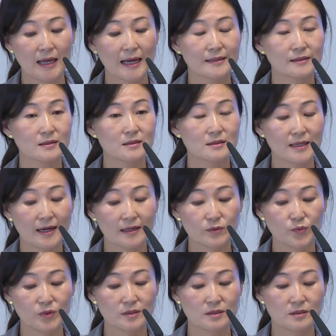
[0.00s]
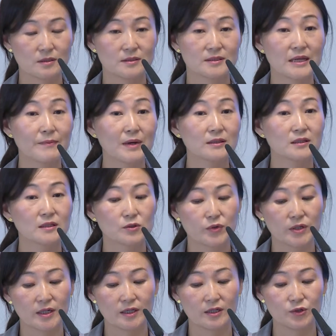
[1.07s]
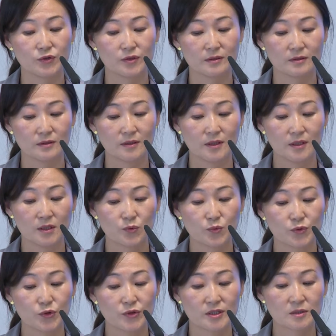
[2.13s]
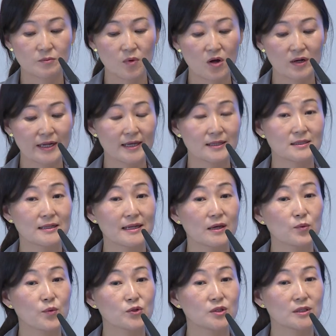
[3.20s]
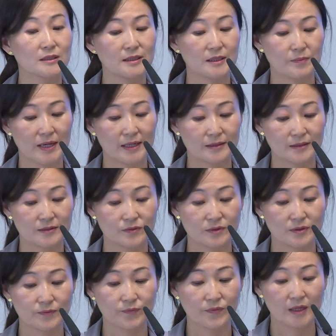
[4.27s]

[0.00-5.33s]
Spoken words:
and start with semantic relation, which is more or less language independent,